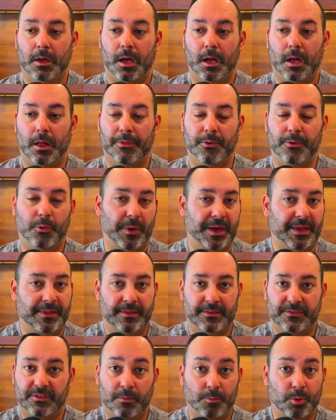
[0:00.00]
the
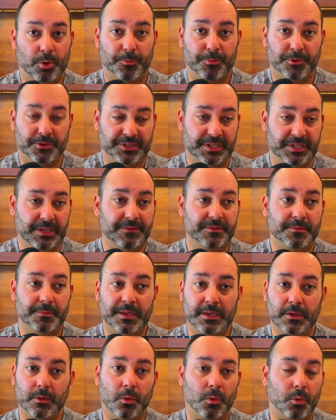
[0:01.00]
way that someone perceives
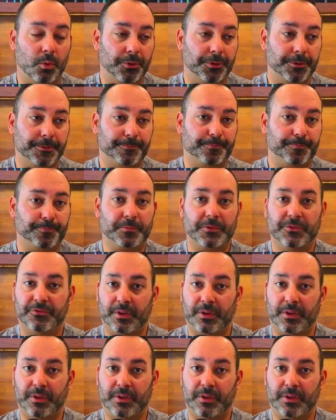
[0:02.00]
me or